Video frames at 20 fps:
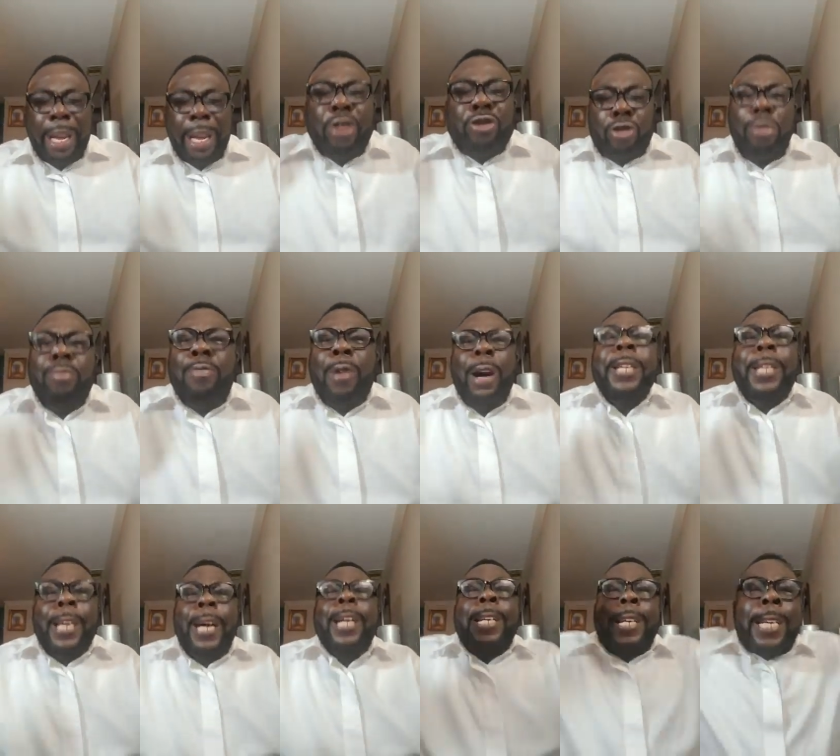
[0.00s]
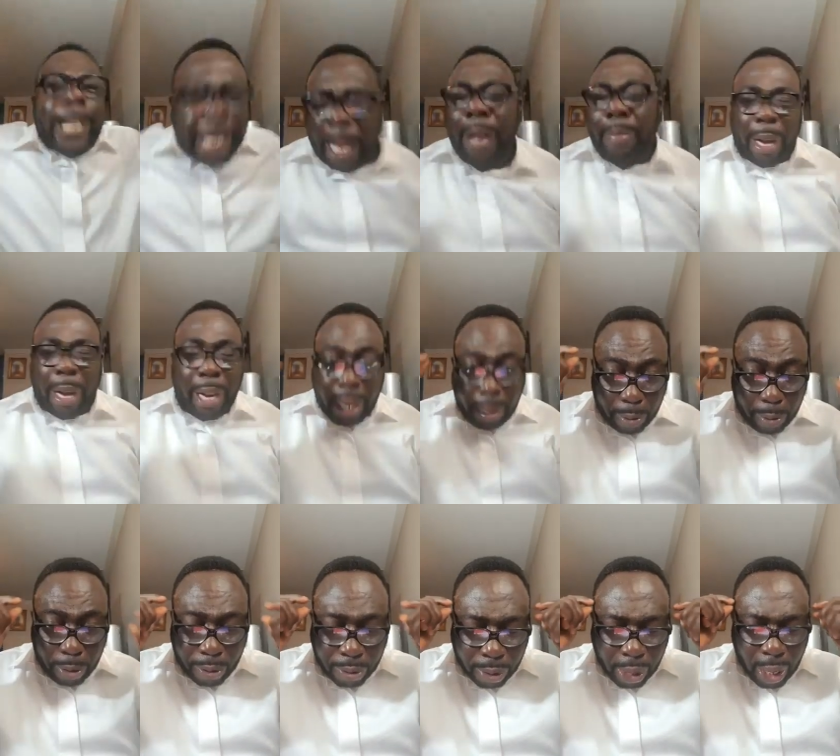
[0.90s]
Yes, come on
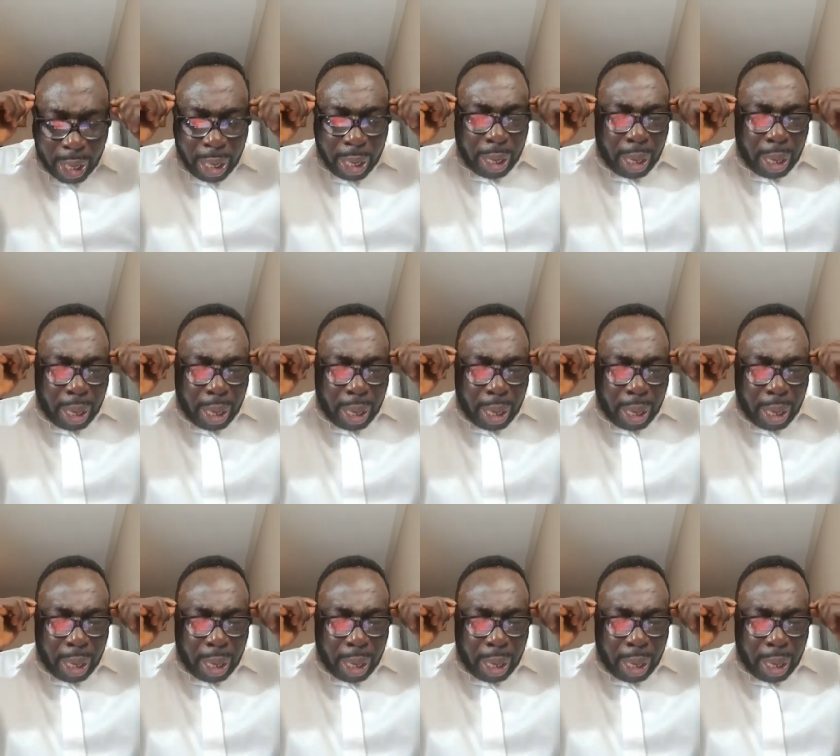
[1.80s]
him.